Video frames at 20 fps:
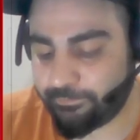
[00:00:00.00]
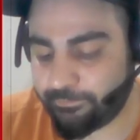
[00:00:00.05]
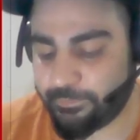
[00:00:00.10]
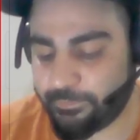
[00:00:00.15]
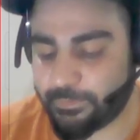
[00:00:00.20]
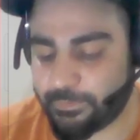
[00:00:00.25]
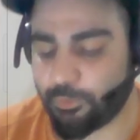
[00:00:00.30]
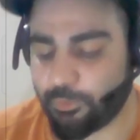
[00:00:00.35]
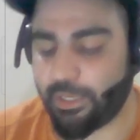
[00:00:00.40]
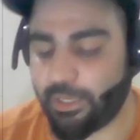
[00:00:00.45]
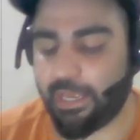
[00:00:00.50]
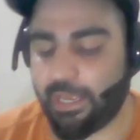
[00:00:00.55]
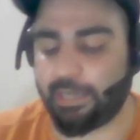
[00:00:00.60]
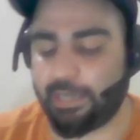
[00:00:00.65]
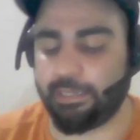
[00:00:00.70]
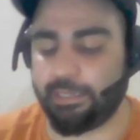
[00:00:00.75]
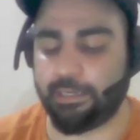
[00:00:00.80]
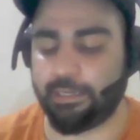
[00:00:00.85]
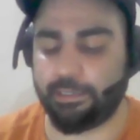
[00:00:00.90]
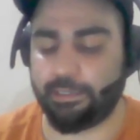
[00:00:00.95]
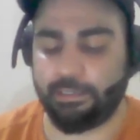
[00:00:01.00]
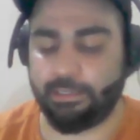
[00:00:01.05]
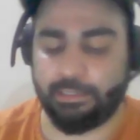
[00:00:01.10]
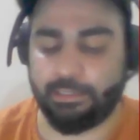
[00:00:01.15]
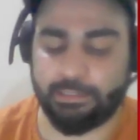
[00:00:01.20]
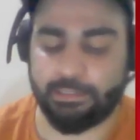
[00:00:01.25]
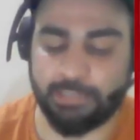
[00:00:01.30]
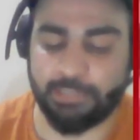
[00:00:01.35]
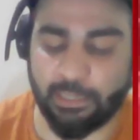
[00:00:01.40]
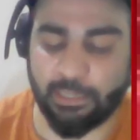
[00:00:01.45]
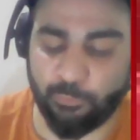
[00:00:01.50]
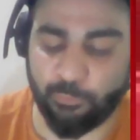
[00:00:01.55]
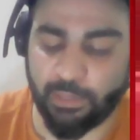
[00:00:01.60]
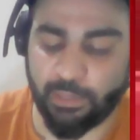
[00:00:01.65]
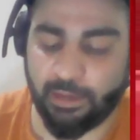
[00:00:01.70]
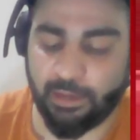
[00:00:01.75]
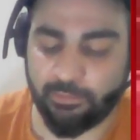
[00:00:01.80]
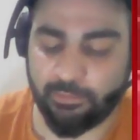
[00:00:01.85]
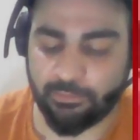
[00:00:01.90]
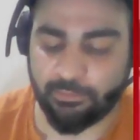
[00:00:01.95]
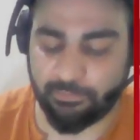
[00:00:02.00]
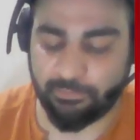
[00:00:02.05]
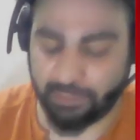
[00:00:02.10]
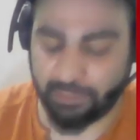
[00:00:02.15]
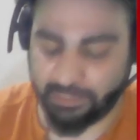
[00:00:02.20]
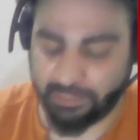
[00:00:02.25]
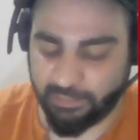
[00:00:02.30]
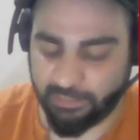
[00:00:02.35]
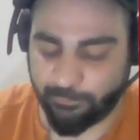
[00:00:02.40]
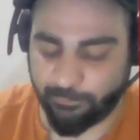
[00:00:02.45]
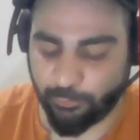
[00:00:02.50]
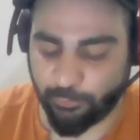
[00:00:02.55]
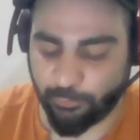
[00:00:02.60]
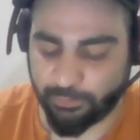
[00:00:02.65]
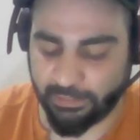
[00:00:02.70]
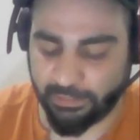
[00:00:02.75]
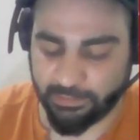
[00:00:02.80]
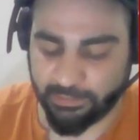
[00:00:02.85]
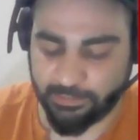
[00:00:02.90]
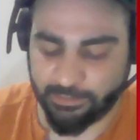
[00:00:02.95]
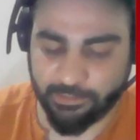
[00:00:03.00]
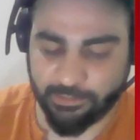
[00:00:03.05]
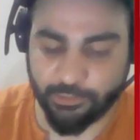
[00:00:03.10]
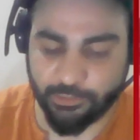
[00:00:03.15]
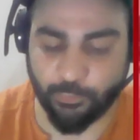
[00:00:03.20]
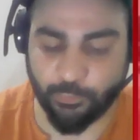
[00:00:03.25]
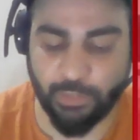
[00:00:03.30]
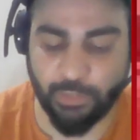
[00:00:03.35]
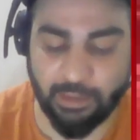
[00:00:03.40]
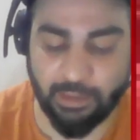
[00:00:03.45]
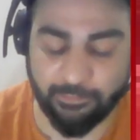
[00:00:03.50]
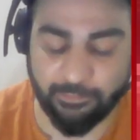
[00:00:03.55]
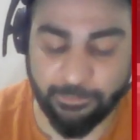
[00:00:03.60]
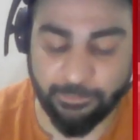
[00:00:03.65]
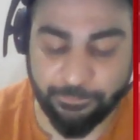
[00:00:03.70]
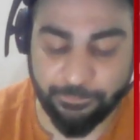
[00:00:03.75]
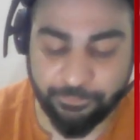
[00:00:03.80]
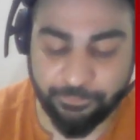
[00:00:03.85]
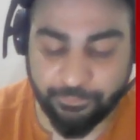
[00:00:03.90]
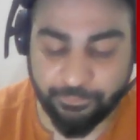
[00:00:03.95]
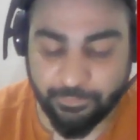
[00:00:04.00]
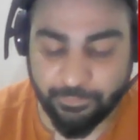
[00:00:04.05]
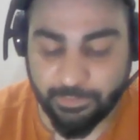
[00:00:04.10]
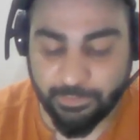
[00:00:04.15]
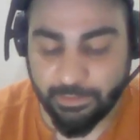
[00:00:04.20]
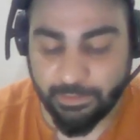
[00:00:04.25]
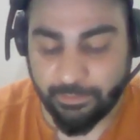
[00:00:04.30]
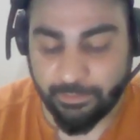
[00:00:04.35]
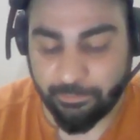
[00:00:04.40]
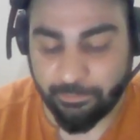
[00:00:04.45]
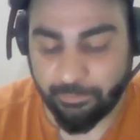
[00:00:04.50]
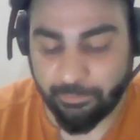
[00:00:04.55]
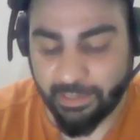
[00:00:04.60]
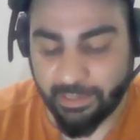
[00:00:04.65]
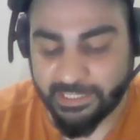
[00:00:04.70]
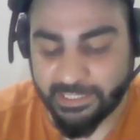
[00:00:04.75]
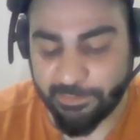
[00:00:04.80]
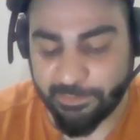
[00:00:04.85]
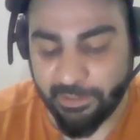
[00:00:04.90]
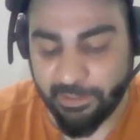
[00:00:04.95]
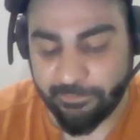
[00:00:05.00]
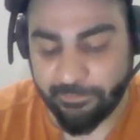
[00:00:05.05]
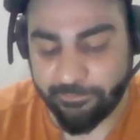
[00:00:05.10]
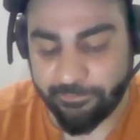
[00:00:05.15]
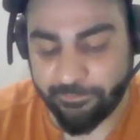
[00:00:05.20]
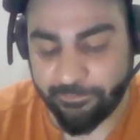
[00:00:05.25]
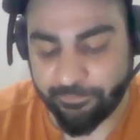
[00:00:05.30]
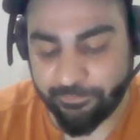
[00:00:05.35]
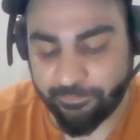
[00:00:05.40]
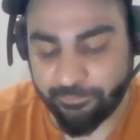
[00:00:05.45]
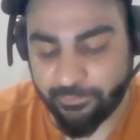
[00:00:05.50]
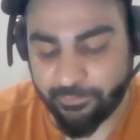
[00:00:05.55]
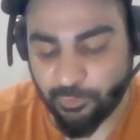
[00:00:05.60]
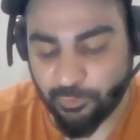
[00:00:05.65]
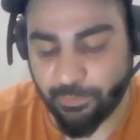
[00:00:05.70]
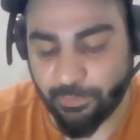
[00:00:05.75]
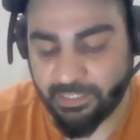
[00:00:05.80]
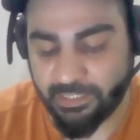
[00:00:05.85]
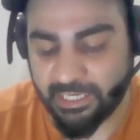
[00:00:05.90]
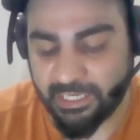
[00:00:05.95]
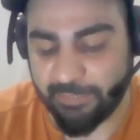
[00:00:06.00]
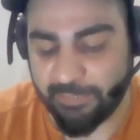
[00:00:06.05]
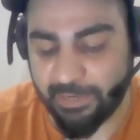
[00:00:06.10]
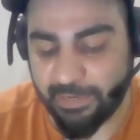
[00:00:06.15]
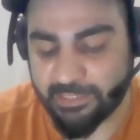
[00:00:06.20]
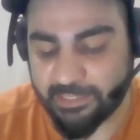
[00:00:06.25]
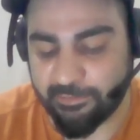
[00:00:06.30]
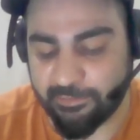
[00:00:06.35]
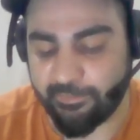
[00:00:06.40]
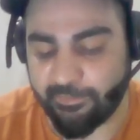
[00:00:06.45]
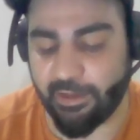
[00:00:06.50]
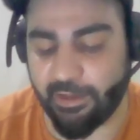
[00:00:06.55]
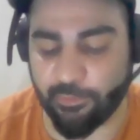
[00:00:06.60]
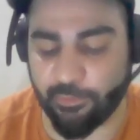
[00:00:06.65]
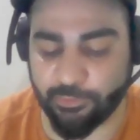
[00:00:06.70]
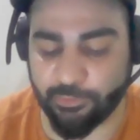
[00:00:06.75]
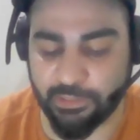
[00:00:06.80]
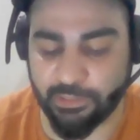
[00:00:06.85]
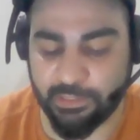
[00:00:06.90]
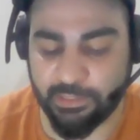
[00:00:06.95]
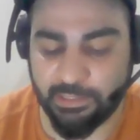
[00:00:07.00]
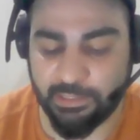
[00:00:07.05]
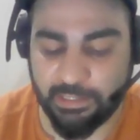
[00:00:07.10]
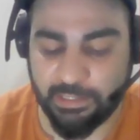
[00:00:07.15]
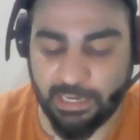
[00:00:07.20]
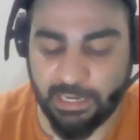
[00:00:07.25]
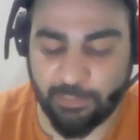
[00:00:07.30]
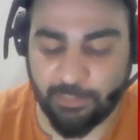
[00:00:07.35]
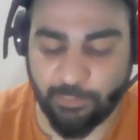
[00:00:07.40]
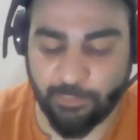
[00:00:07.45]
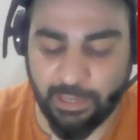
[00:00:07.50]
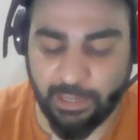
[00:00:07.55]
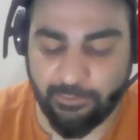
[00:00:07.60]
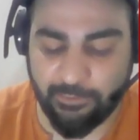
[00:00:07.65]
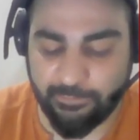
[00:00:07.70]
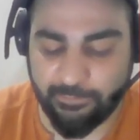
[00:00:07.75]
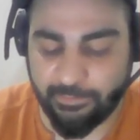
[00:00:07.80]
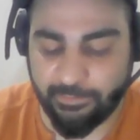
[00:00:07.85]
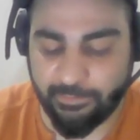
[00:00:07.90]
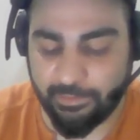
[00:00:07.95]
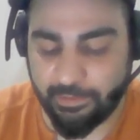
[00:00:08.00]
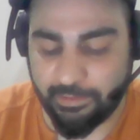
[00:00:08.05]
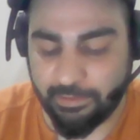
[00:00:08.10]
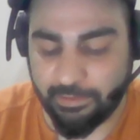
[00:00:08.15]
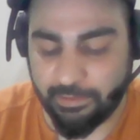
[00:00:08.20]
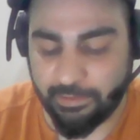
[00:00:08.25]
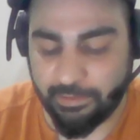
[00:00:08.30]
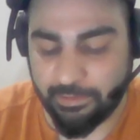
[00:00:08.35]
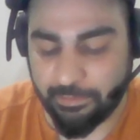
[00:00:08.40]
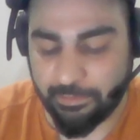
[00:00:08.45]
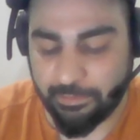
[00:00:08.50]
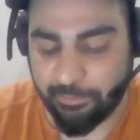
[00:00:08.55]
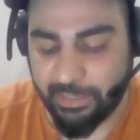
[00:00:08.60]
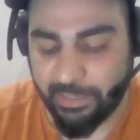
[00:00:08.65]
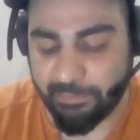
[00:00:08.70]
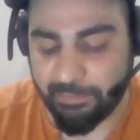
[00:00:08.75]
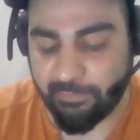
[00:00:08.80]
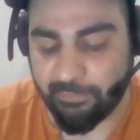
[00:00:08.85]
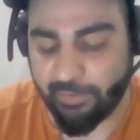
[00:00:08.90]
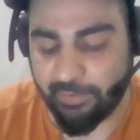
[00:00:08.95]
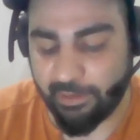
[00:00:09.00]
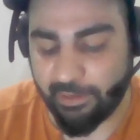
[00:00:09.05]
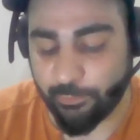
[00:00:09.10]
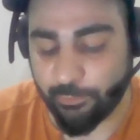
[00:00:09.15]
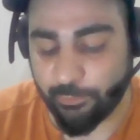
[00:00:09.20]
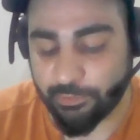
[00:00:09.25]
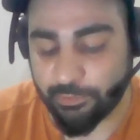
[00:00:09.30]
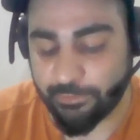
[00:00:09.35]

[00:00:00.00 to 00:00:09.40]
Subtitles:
Okay, and then we have basically four things. So we have maxima, so basically maximum values, and we have minimum values.